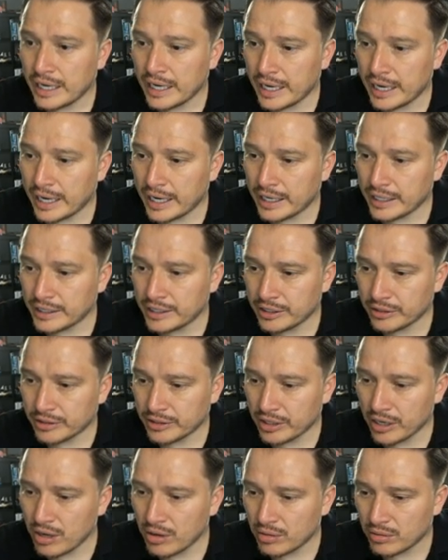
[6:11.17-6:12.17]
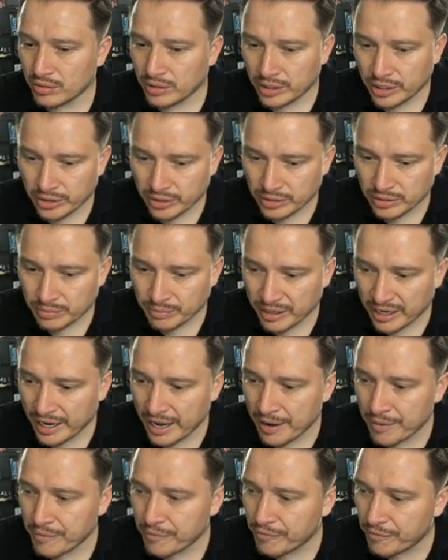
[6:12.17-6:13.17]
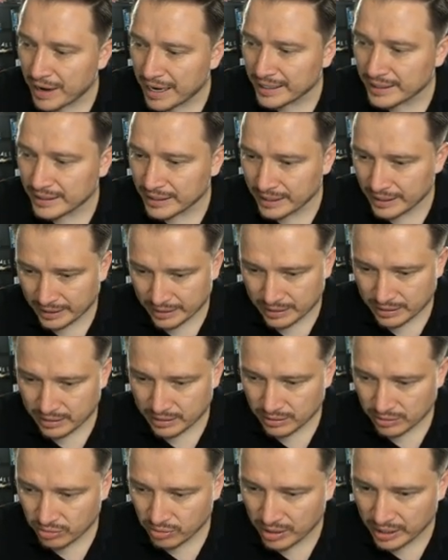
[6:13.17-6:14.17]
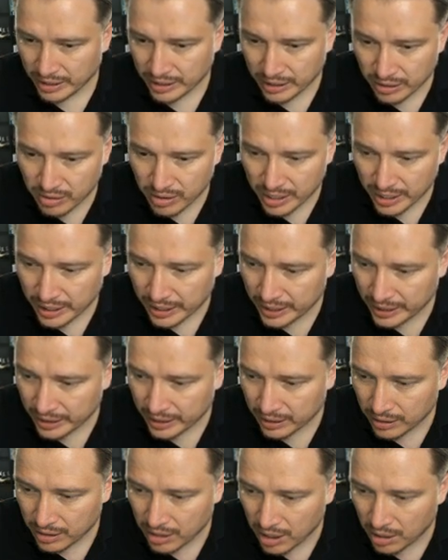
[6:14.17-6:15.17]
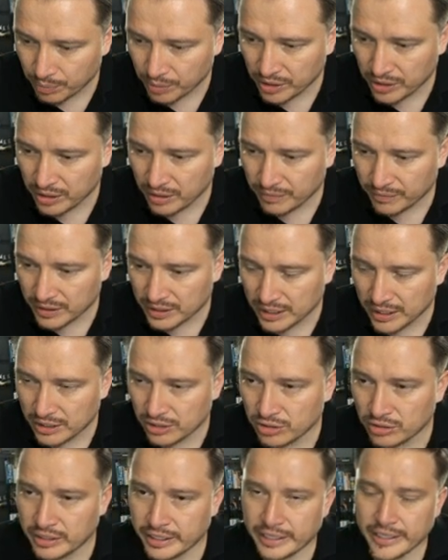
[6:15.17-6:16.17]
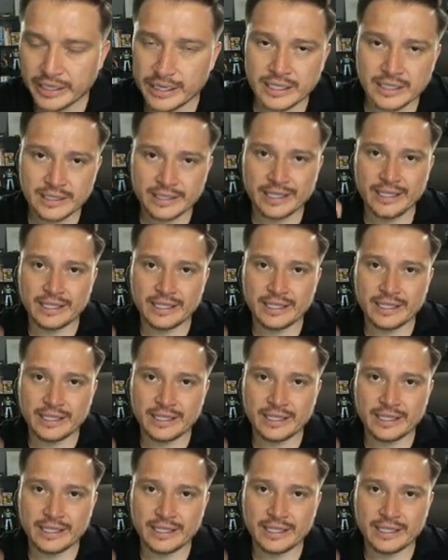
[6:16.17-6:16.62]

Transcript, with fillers: and here you go. Here is my invite link. So I can go ahead and copy the invitation link and